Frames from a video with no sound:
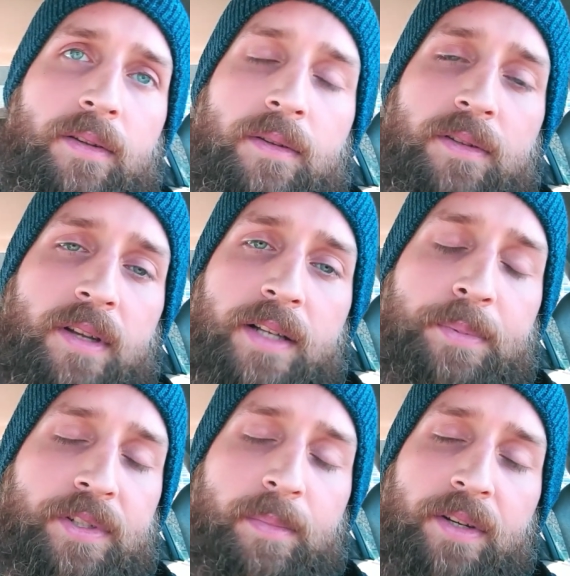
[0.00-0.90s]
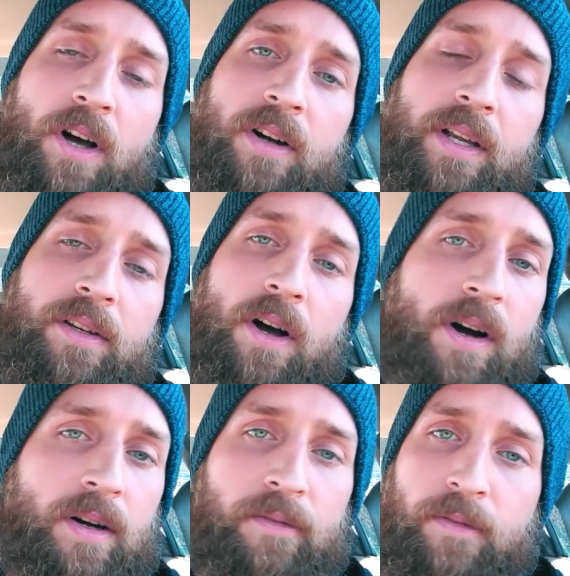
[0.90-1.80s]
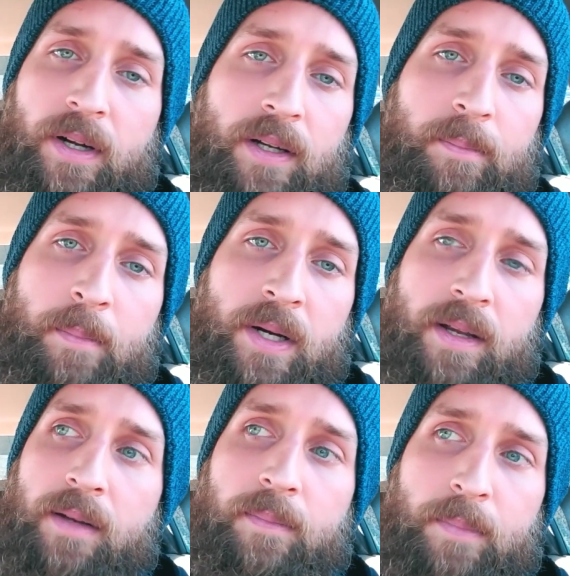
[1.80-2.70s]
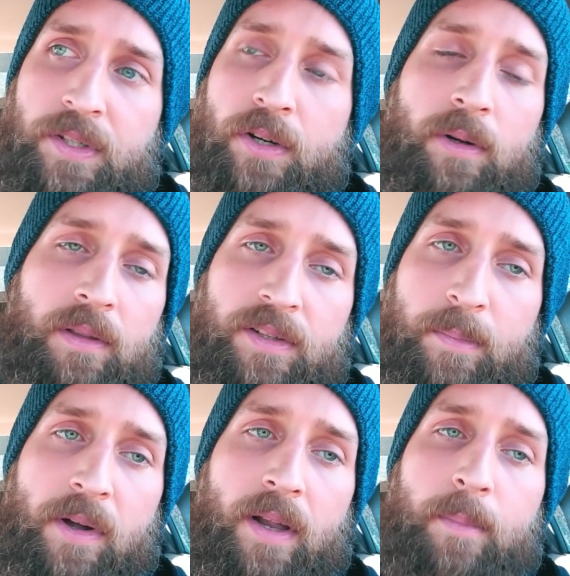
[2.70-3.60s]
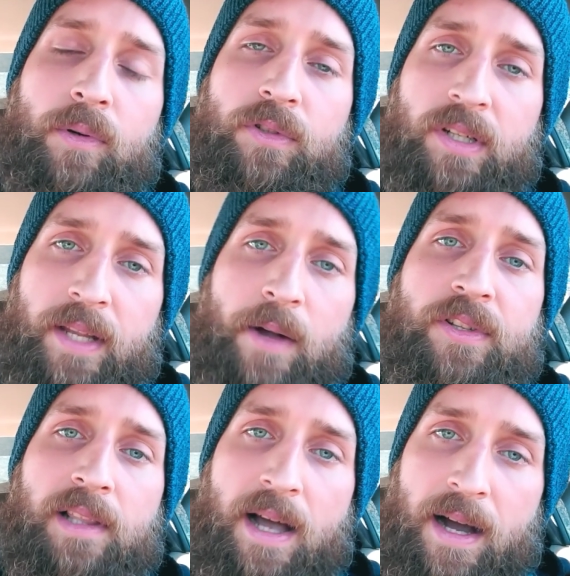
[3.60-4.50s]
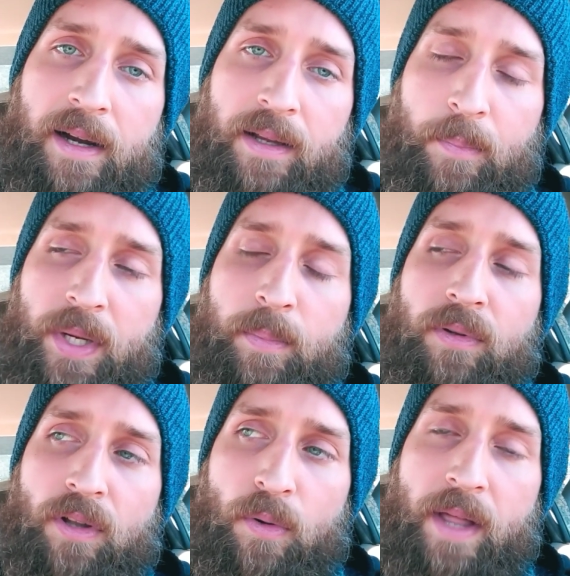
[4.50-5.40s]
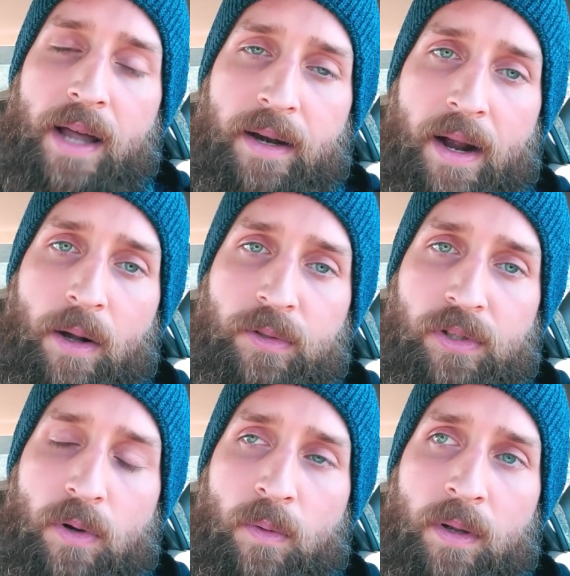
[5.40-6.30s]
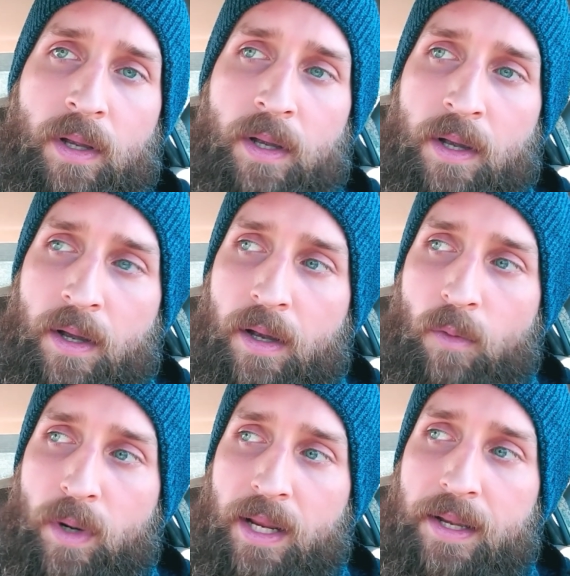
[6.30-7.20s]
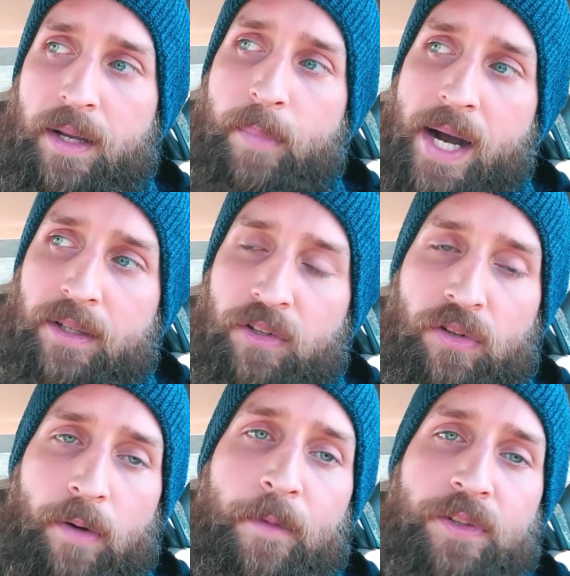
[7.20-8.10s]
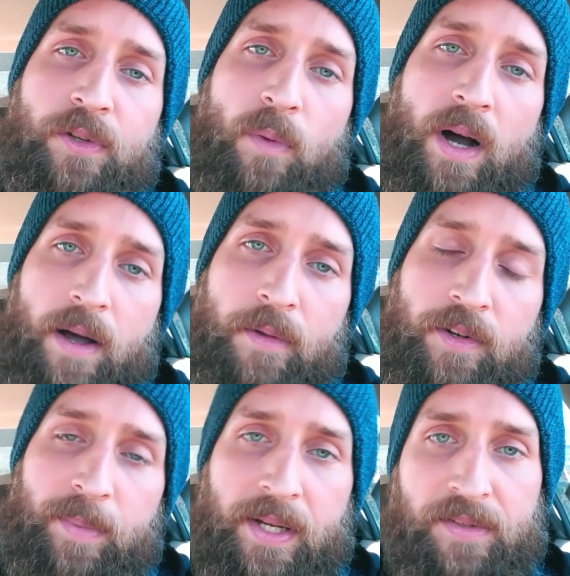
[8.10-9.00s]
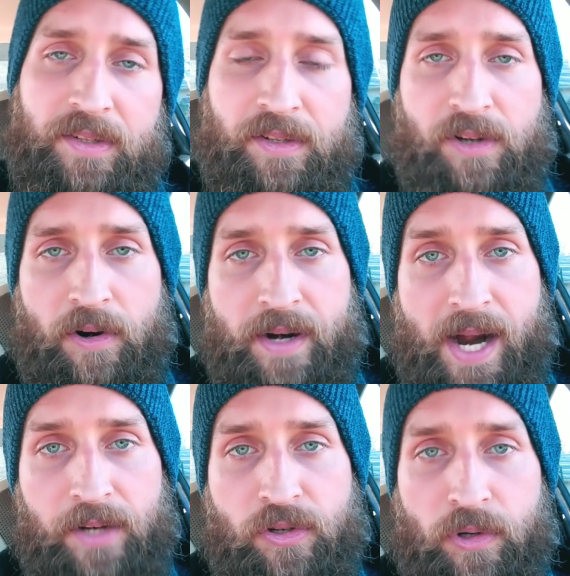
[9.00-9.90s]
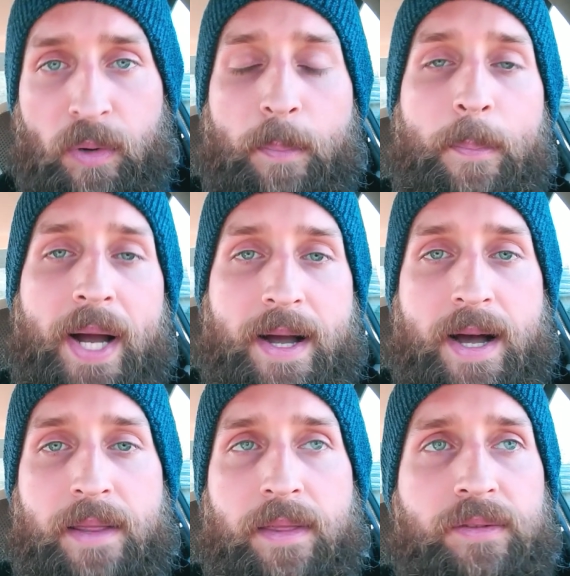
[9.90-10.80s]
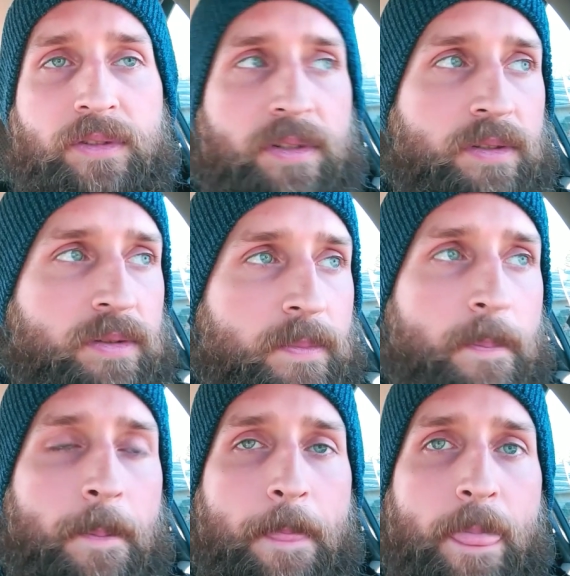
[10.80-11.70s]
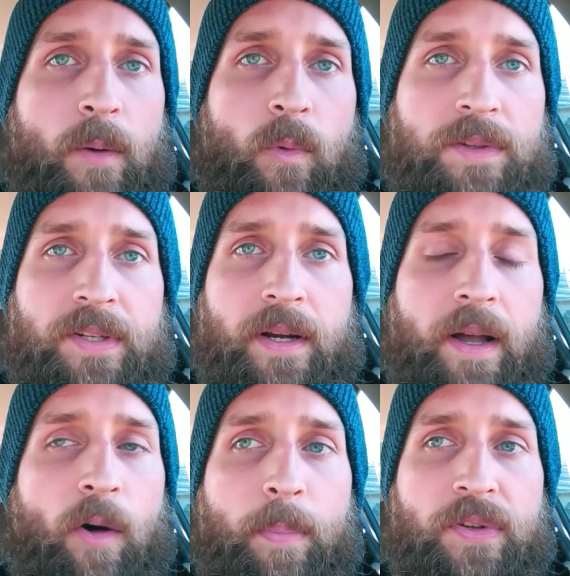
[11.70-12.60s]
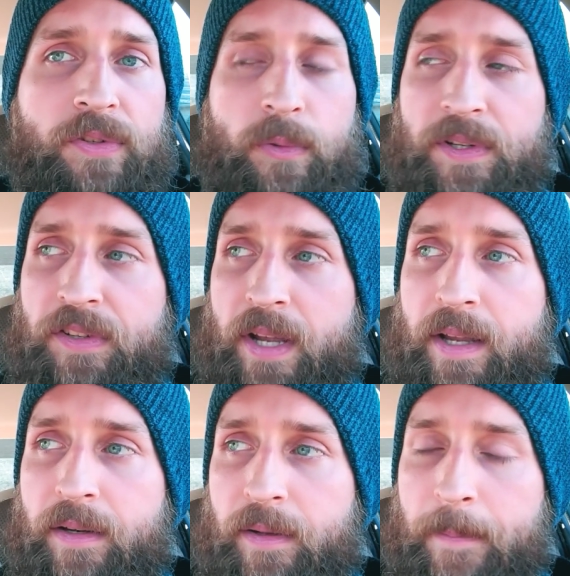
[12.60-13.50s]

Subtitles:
it's not supposed to be dog eat dog, fucking money, materialism, all that bullshit. That was a lie, and people know that now. So we need to get back to service to others, because this is our natural path. This is what's going to help us to ascend.